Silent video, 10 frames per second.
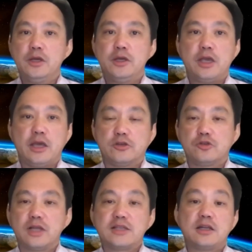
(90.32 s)
And so
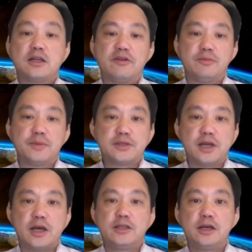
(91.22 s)
that's on the government
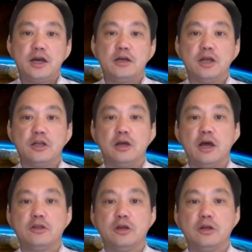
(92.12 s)
side. On
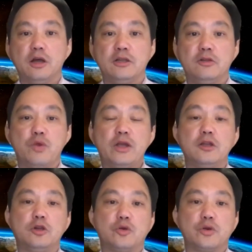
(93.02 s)
the
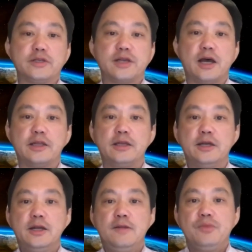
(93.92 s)
regulatory side,
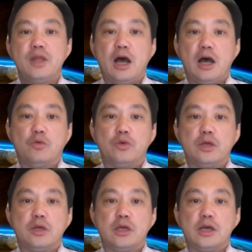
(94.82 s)

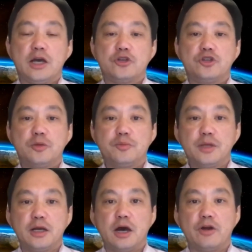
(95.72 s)
we shipped
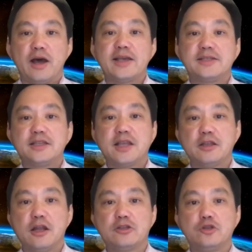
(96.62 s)
our IC
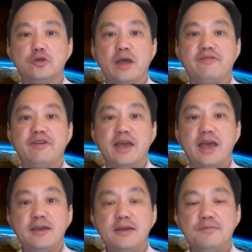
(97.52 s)
technology to
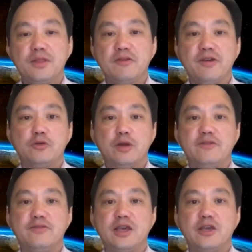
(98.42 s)
FAA, Federal
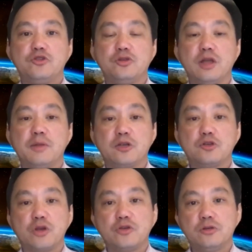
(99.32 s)
Aviation
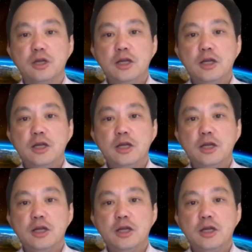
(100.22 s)
Administration,